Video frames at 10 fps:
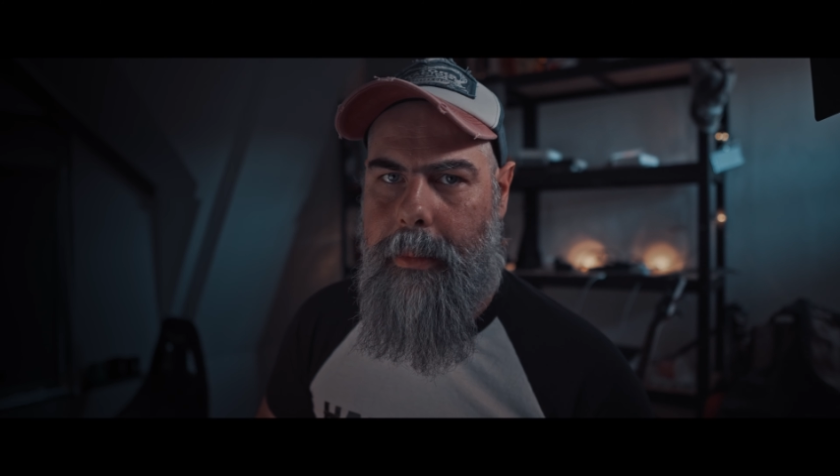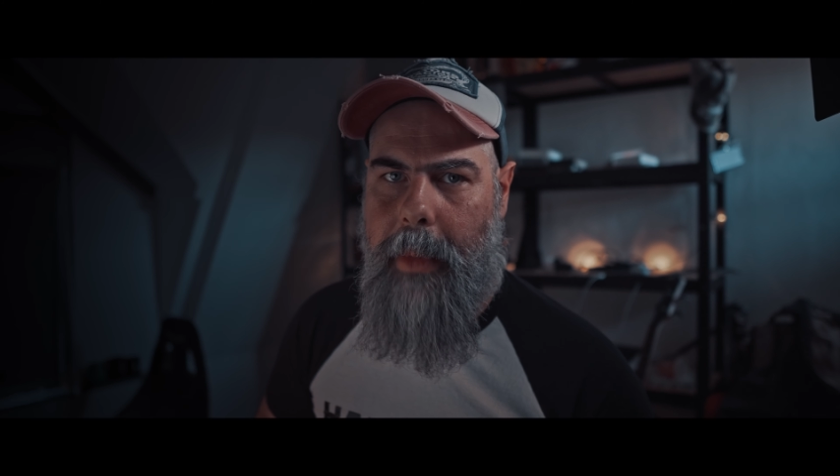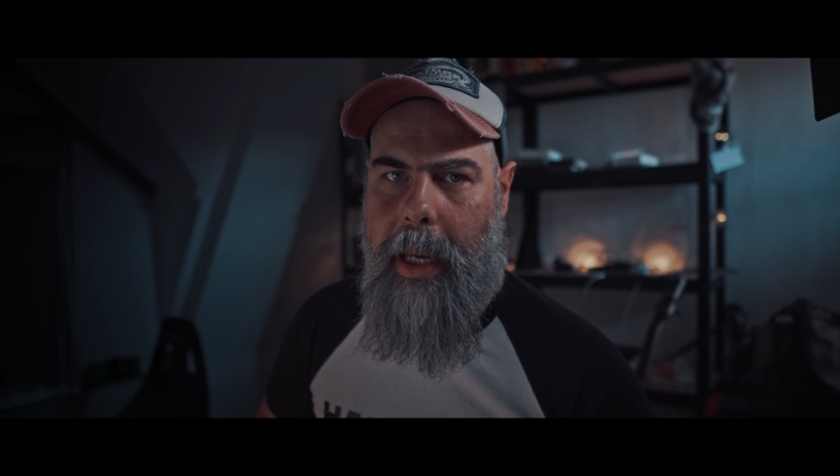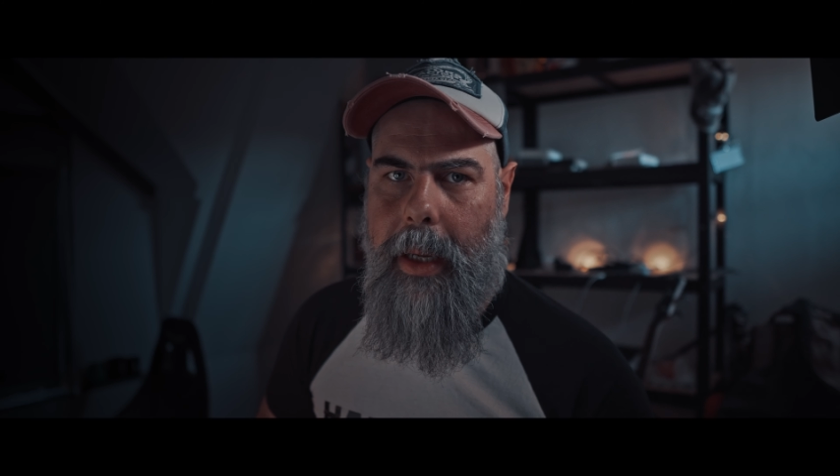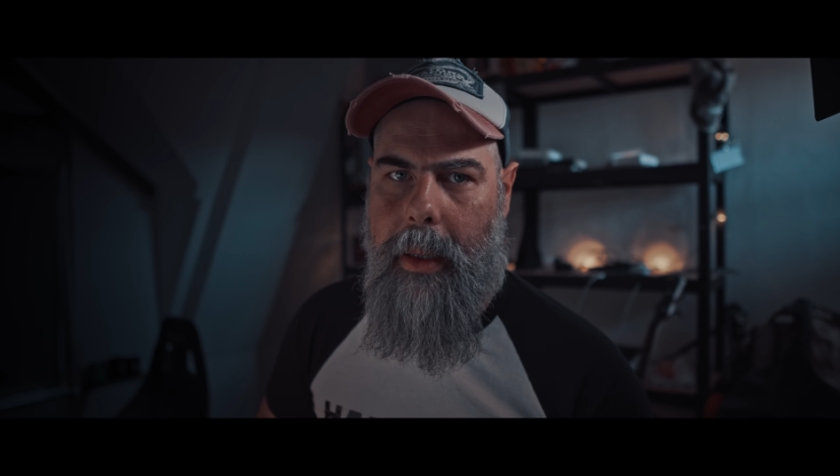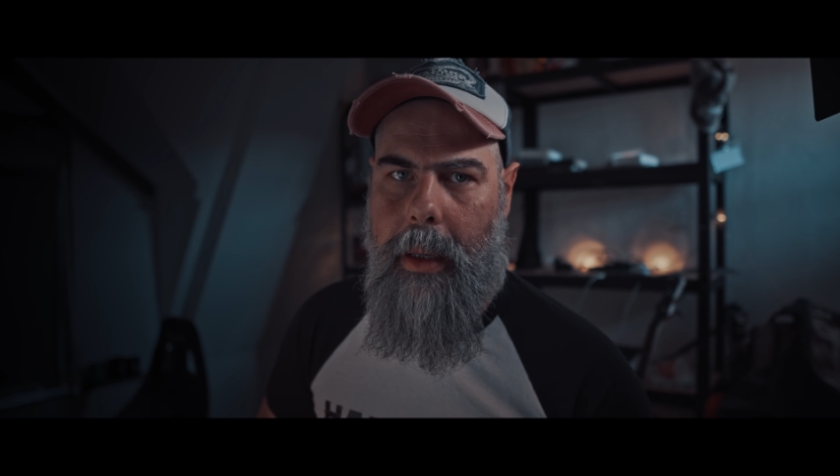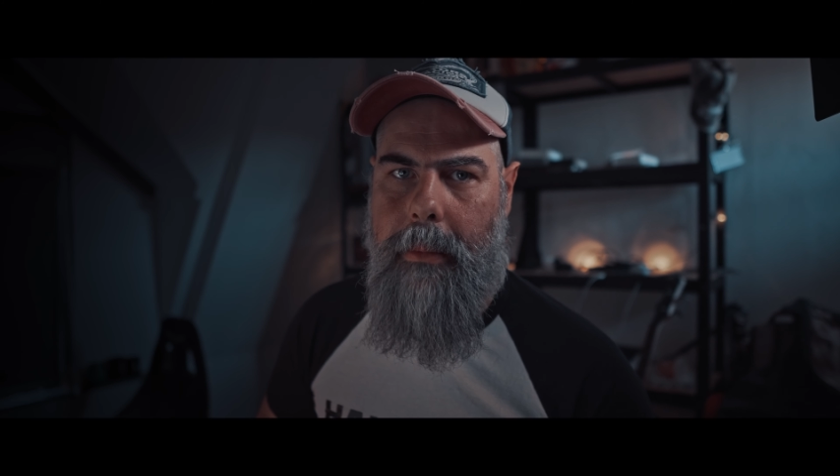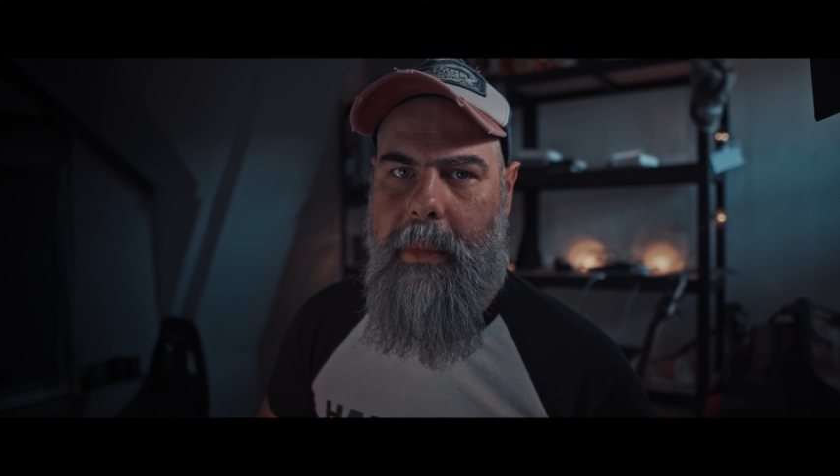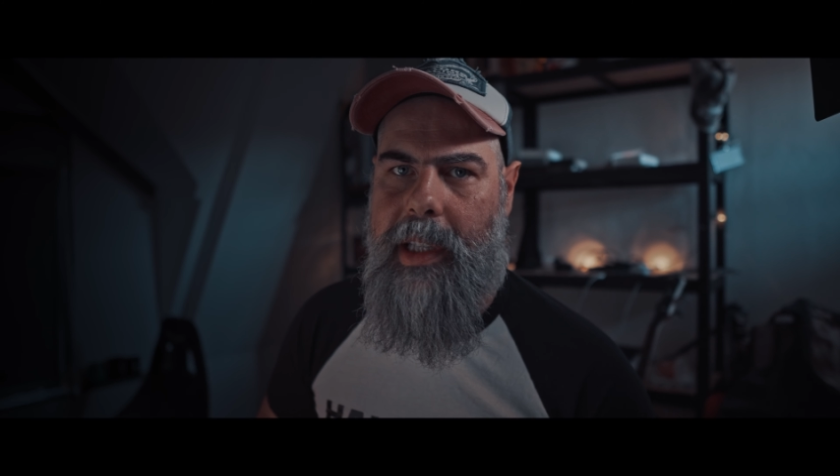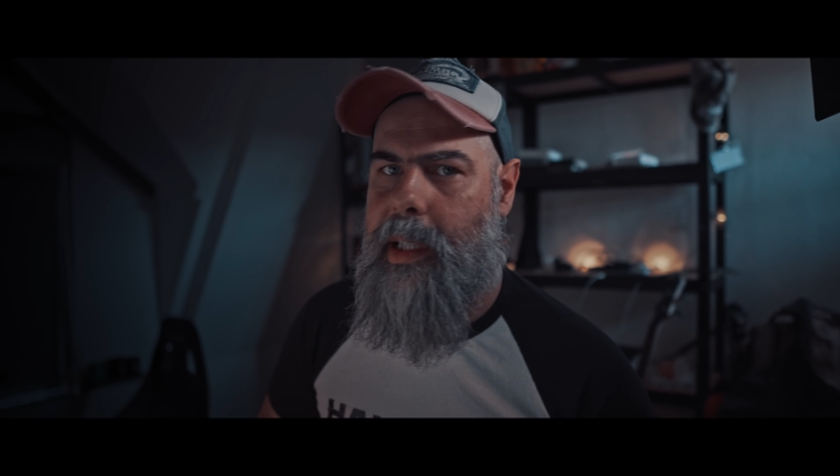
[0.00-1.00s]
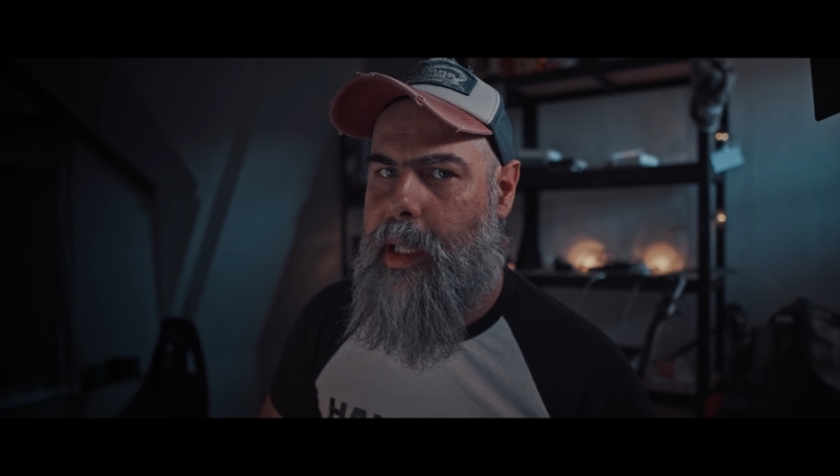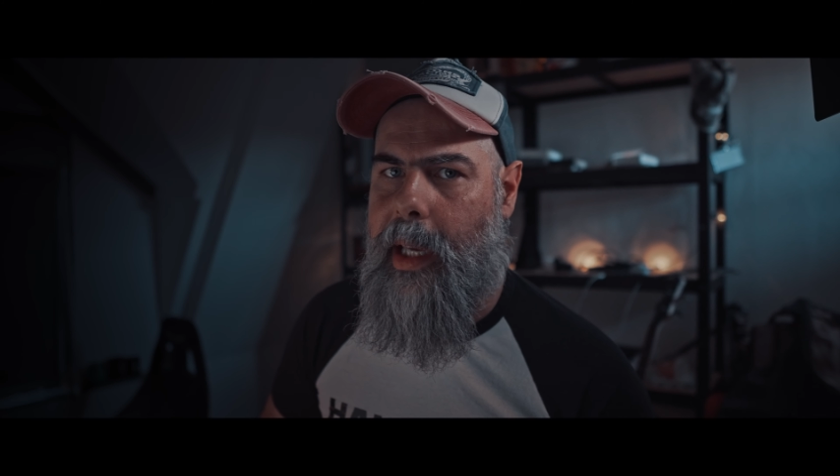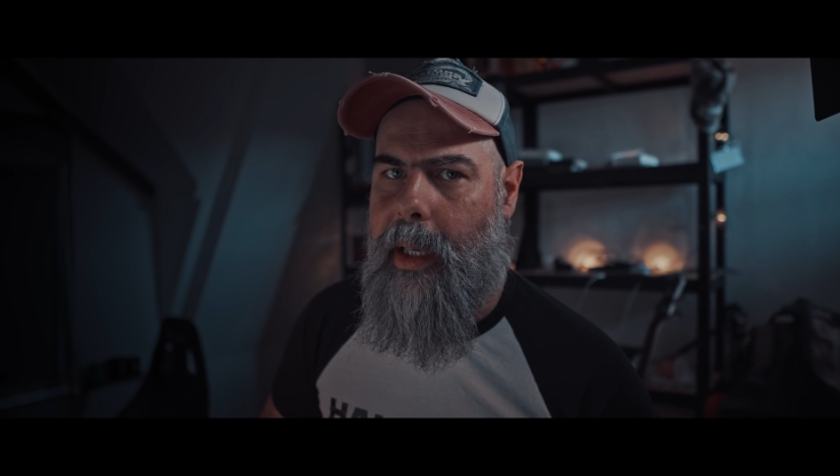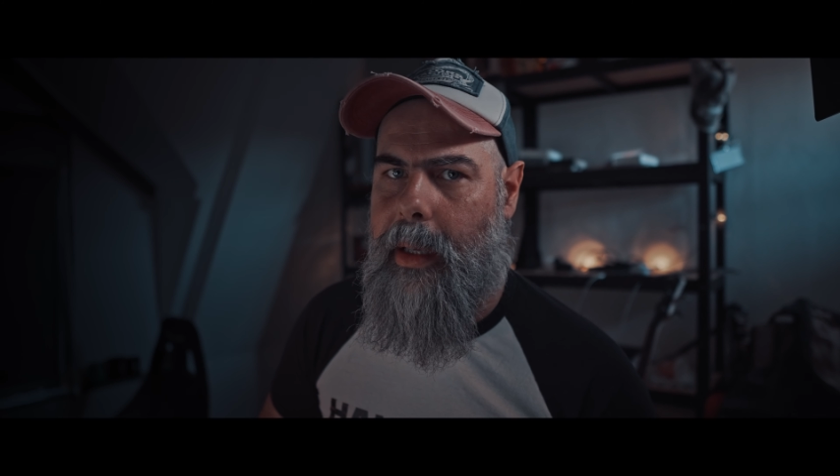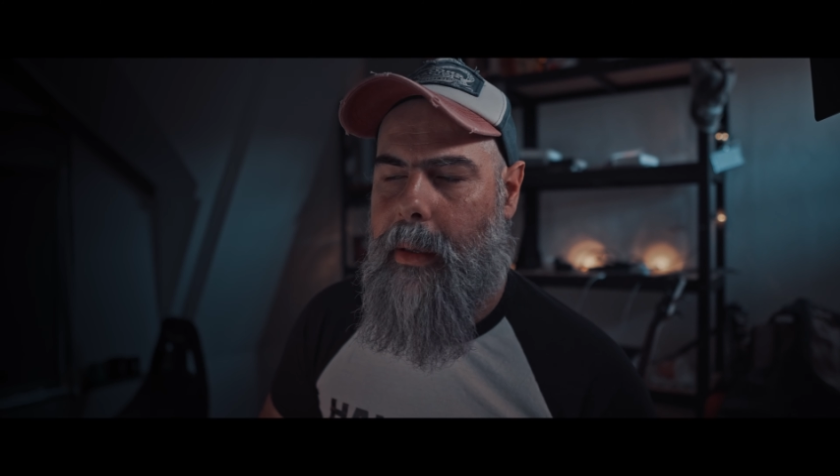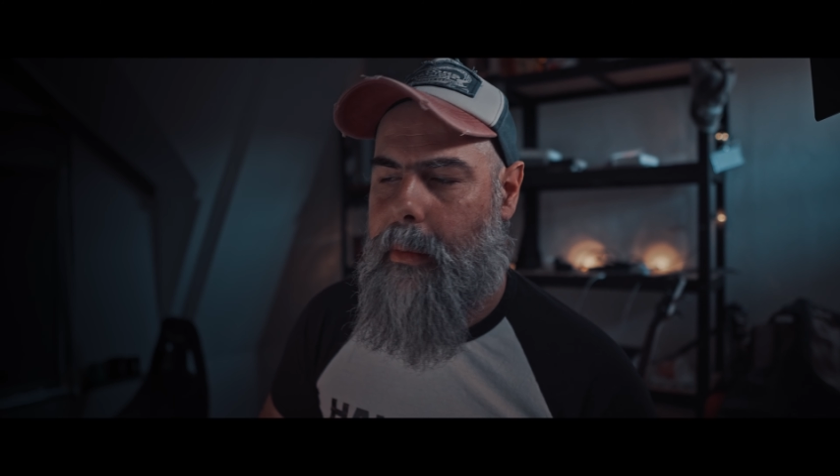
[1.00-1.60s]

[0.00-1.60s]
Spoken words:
made a mistake